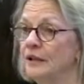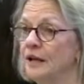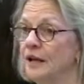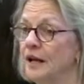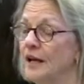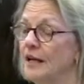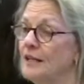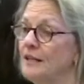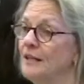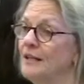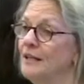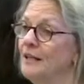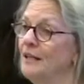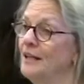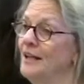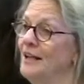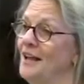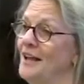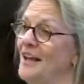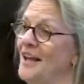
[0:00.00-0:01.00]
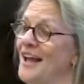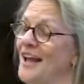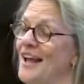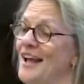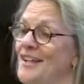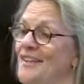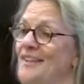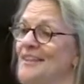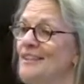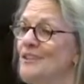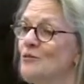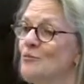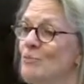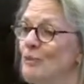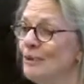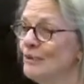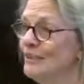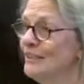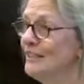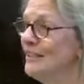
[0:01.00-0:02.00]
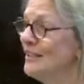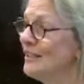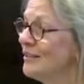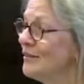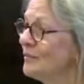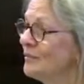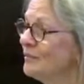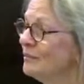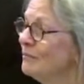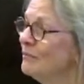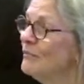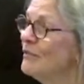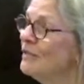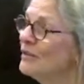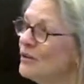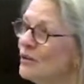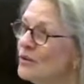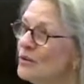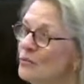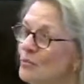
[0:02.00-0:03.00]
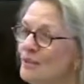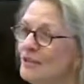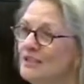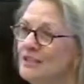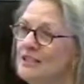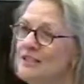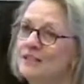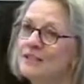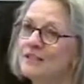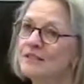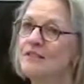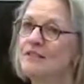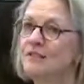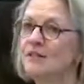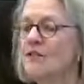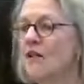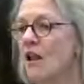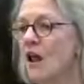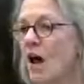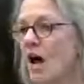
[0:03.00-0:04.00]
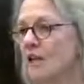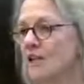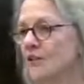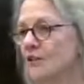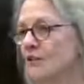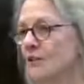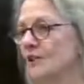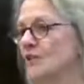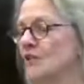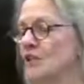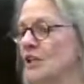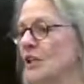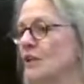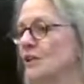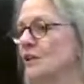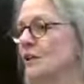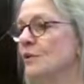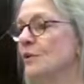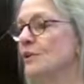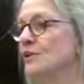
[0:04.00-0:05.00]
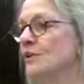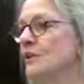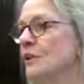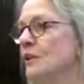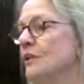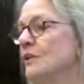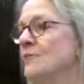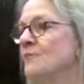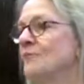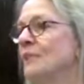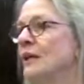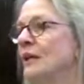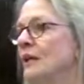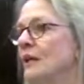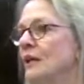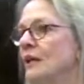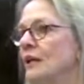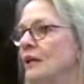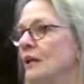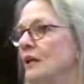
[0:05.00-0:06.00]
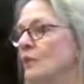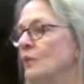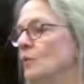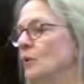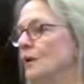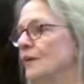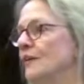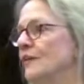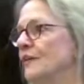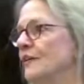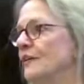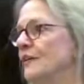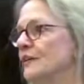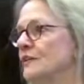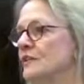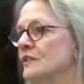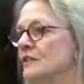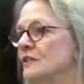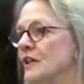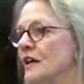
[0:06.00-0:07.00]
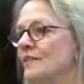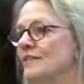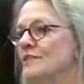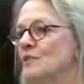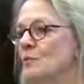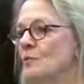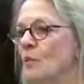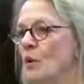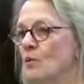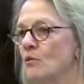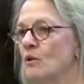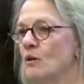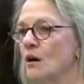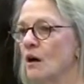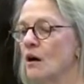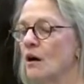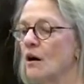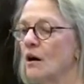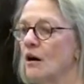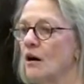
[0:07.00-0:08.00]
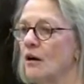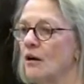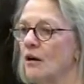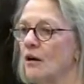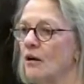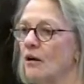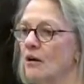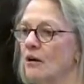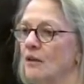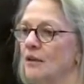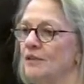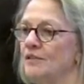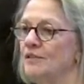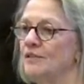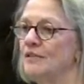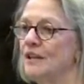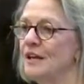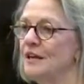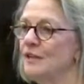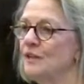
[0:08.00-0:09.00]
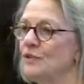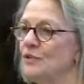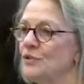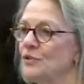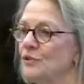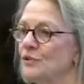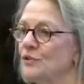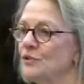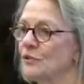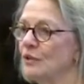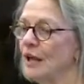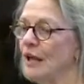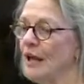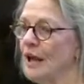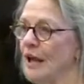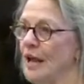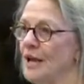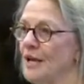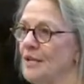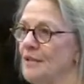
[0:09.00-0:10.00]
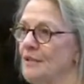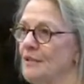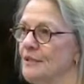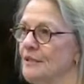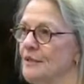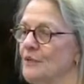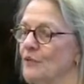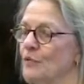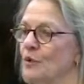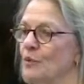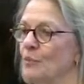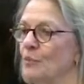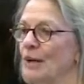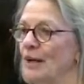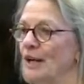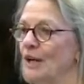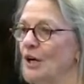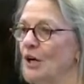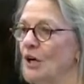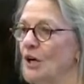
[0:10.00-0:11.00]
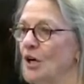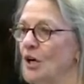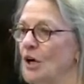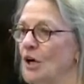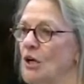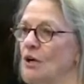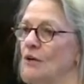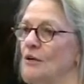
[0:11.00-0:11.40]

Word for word: And and this building, you know, the building is not great shakes. It was a it was a Stuyvesant Motor Car sales and repair